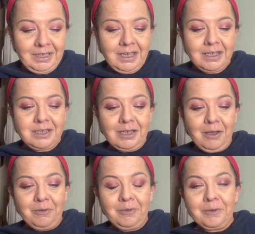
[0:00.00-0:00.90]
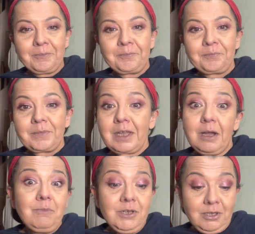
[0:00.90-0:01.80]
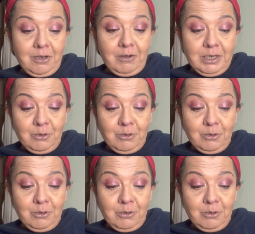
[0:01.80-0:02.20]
So I'm just going